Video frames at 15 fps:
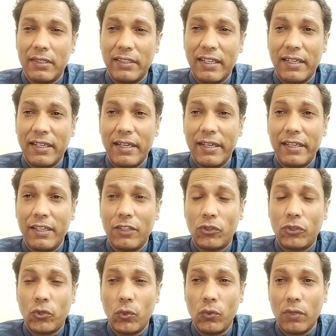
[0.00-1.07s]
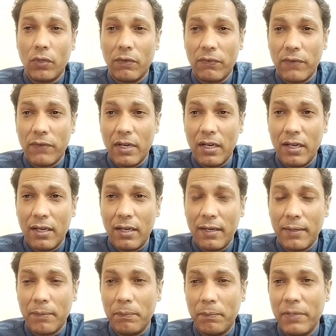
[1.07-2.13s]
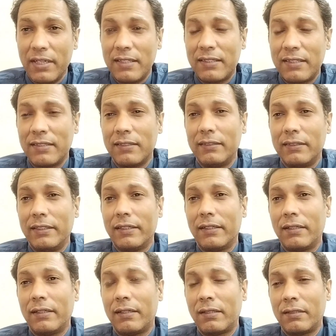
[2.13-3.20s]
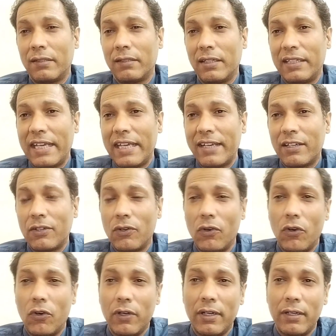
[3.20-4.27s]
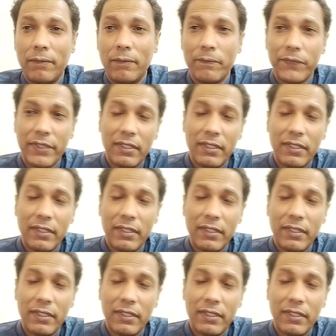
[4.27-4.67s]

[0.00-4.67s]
Tigray through Afar, but their attack on